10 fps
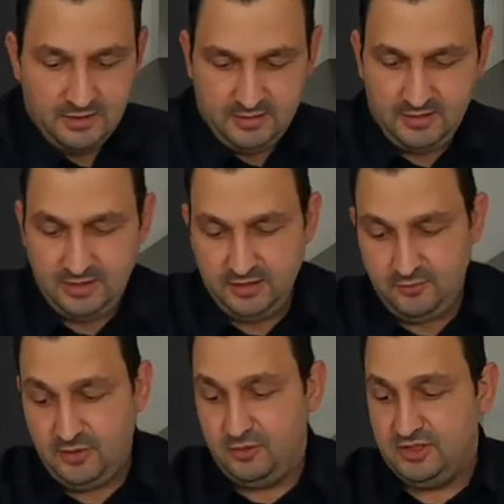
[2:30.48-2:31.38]
And
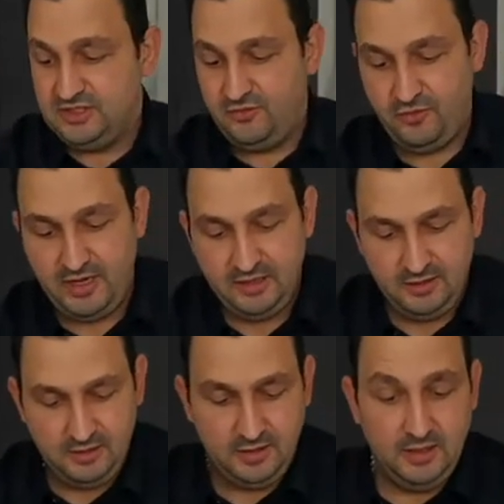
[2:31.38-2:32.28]
we're gonna strain
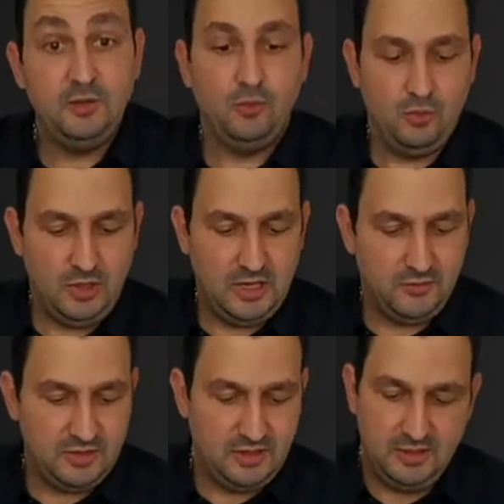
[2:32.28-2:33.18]
into
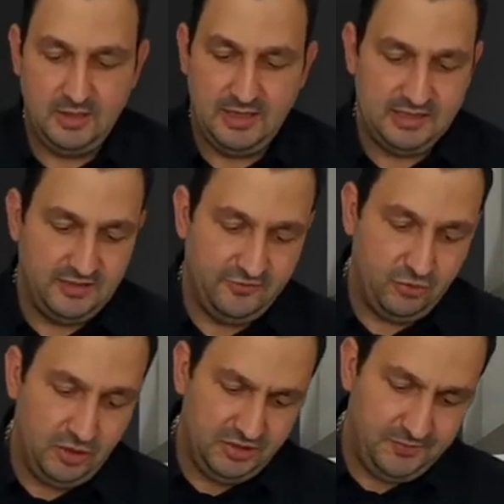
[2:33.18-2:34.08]
our glass of
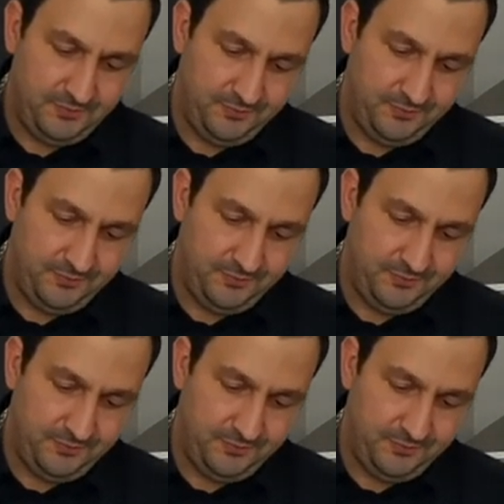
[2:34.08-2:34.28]
choice.